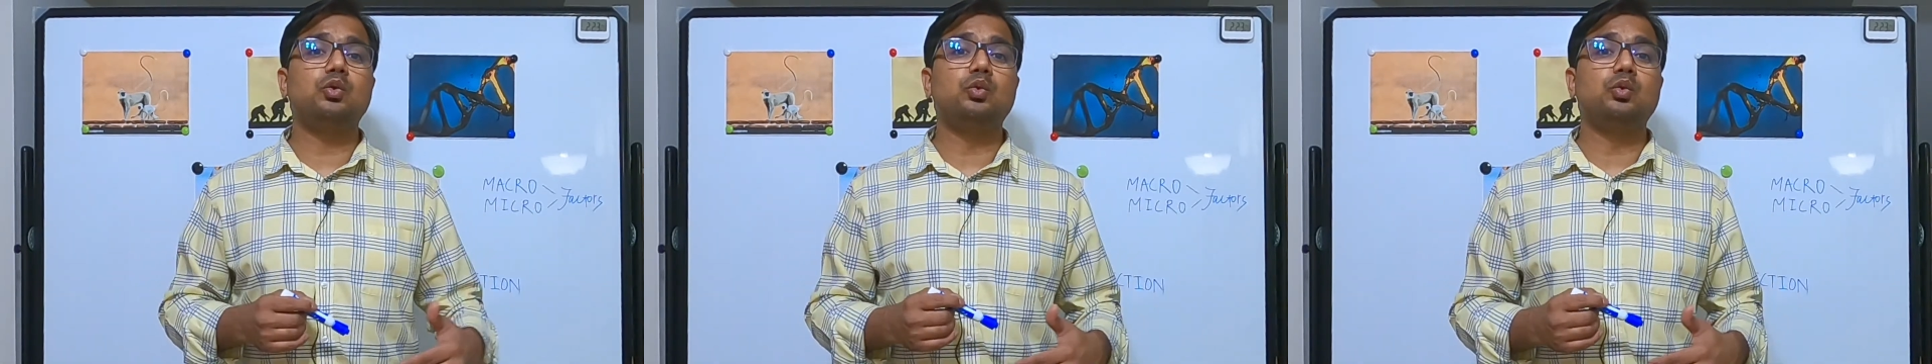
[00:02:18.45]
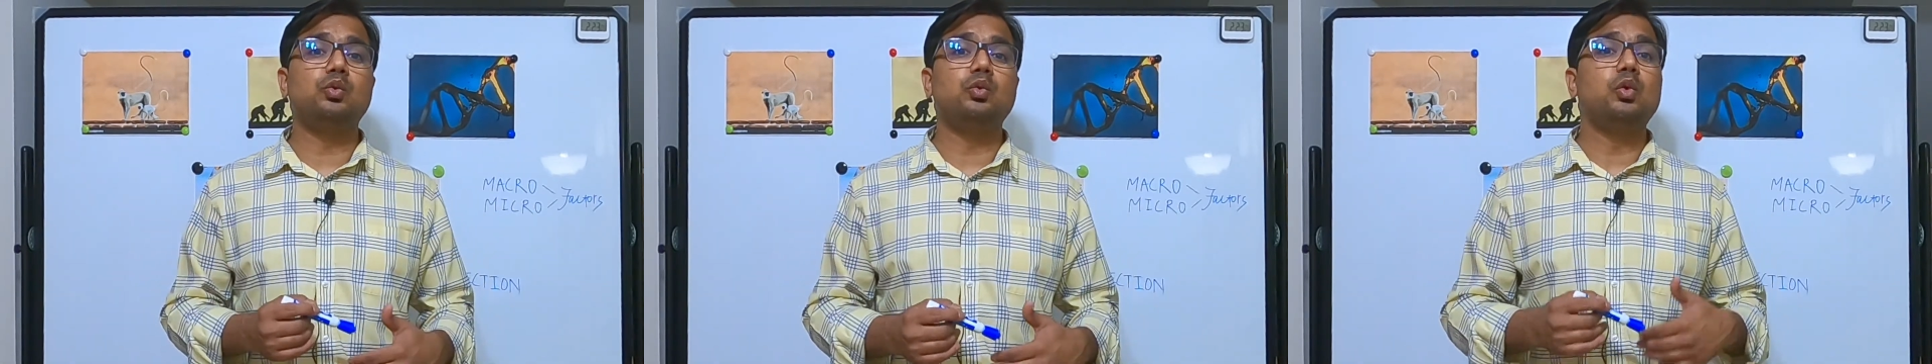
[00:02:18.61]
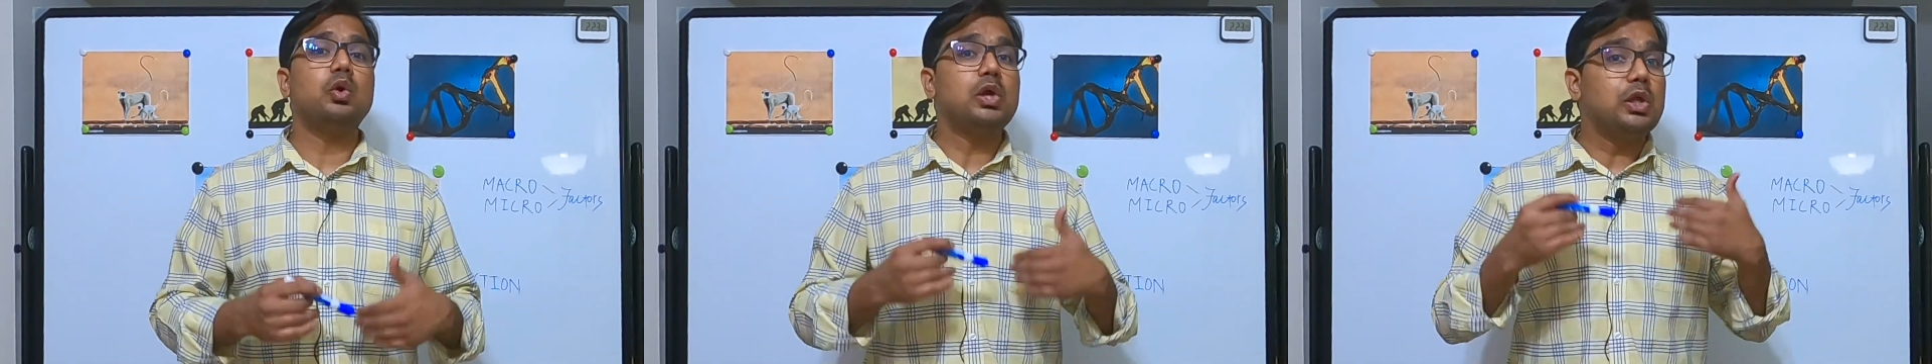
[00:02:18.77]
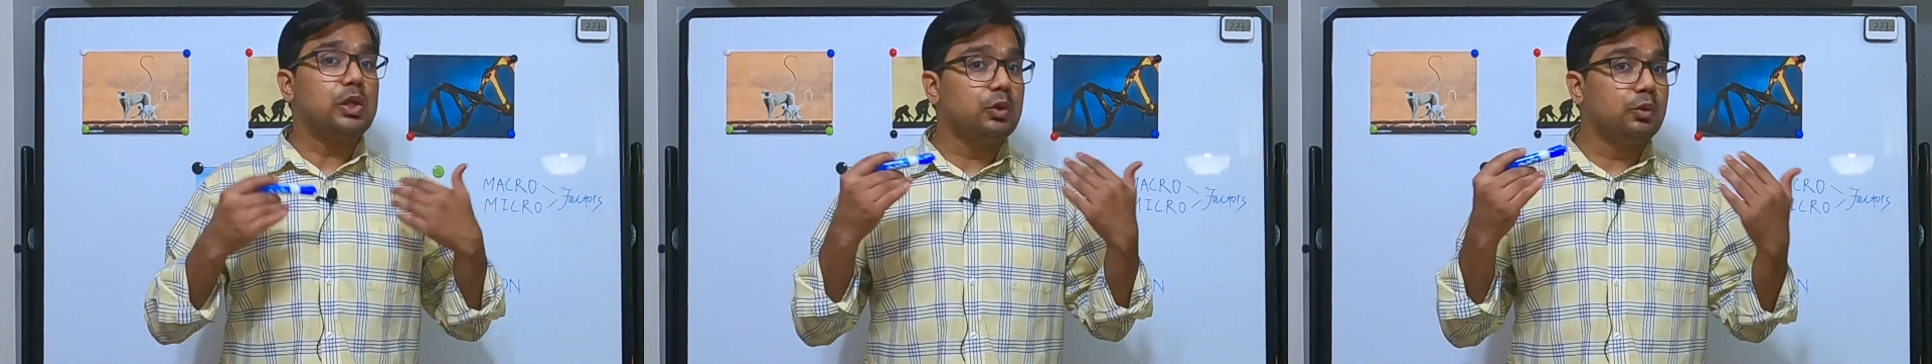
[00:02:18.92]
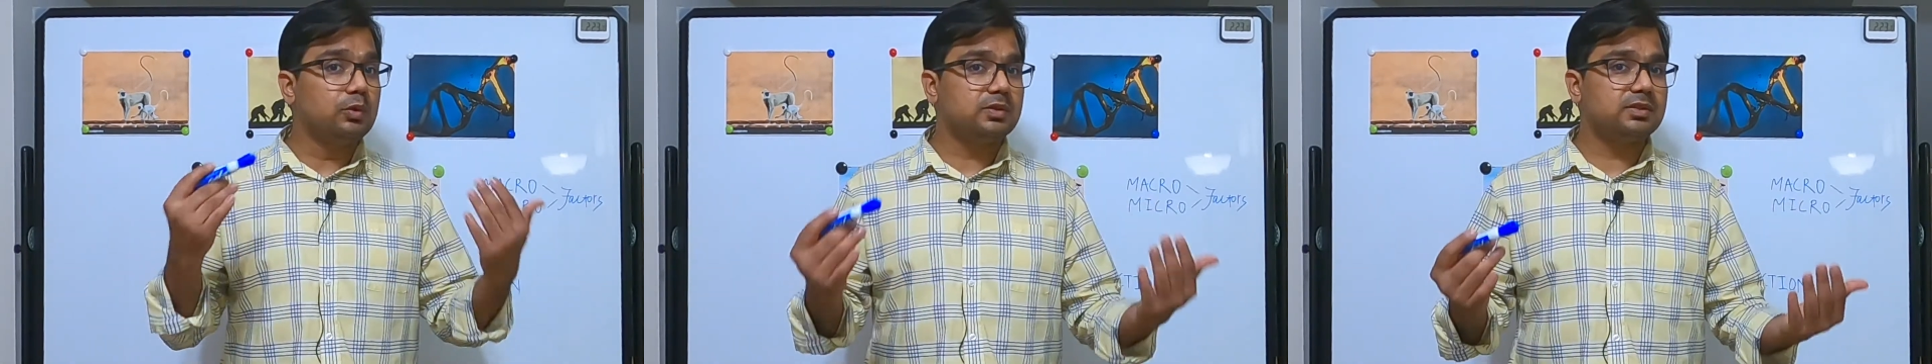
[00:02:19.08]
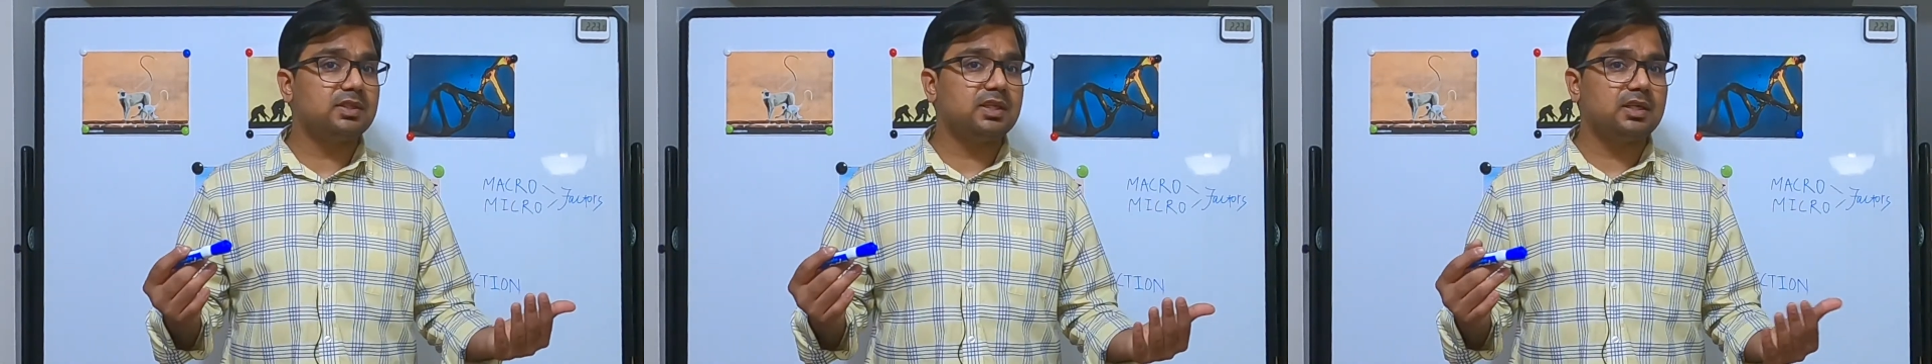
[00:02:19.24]
to
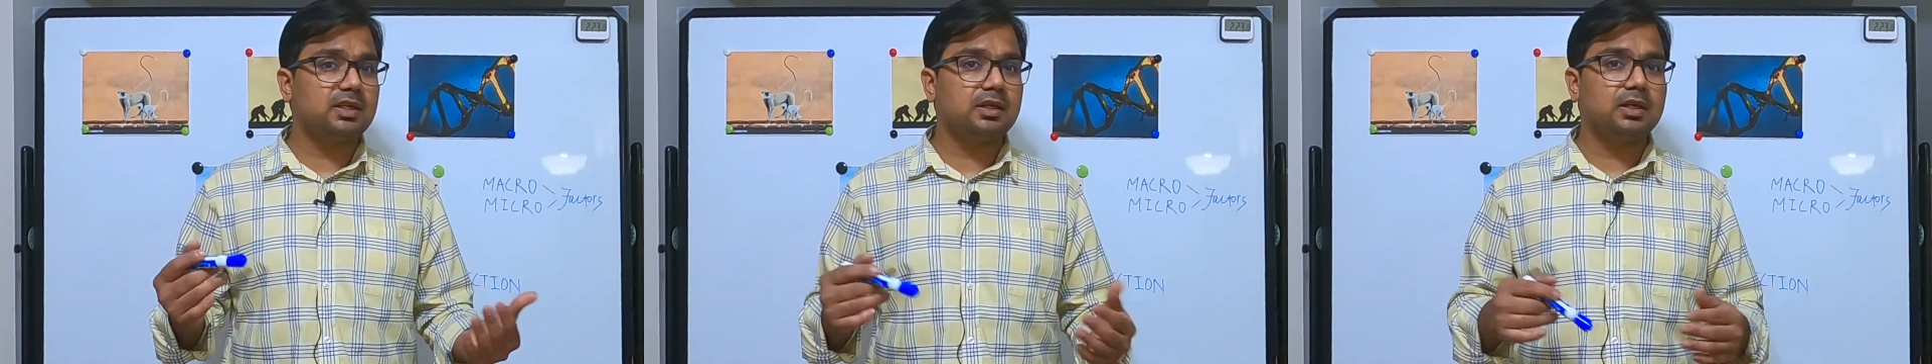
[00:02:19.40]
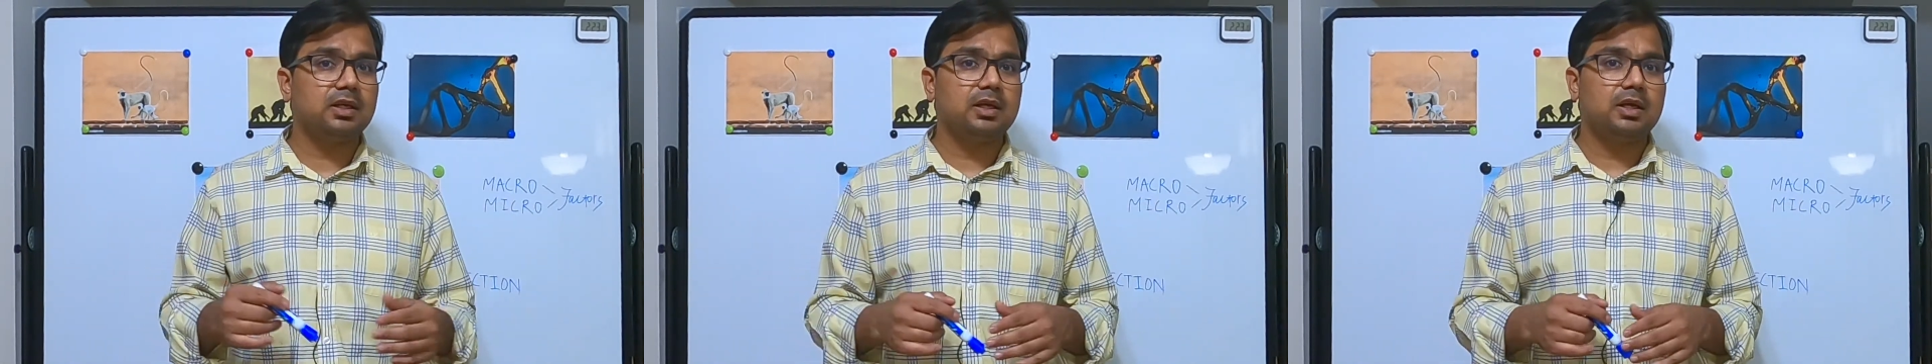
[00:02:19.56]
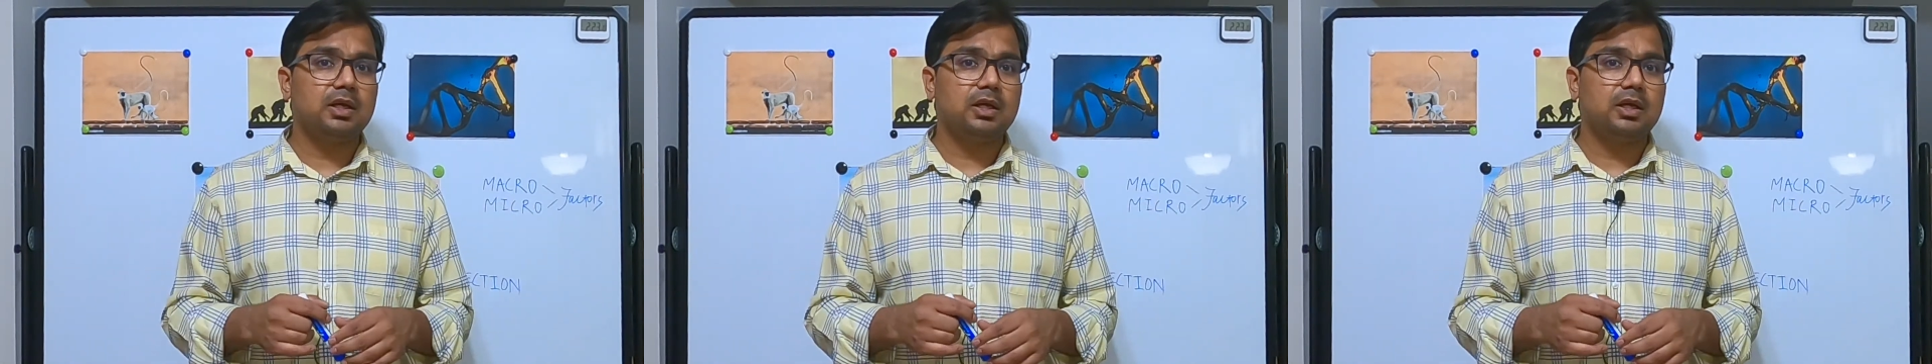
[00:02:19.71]
use it.